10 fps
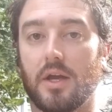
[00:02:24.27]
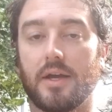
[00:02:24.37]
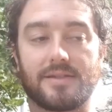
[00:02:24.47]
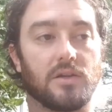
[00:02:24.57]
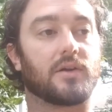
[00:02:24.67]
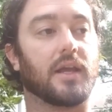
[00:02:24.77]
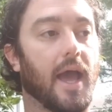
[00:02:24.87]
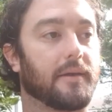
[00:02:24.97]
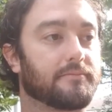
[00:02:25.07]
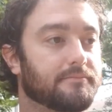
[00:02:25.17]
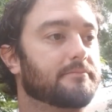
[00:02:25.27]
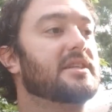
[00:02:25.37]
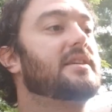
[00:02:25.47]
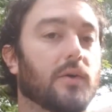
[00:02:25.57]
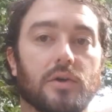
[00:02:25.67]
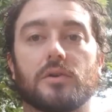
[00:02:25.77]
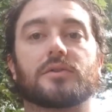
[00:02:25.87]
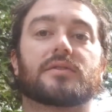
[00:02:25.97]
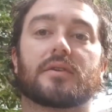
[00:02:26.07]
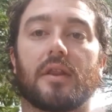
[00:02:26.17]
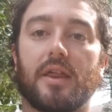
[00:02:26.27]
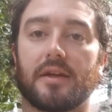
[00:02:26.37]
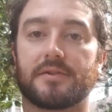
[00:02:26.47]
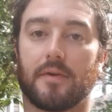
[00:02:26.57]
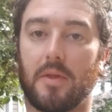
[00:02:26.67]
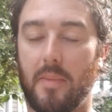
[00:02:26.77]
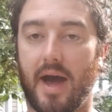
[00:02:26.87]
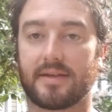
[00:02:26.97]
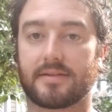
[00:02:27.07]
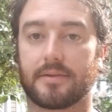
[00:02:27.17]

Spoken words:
It's looking at materials and things from the past.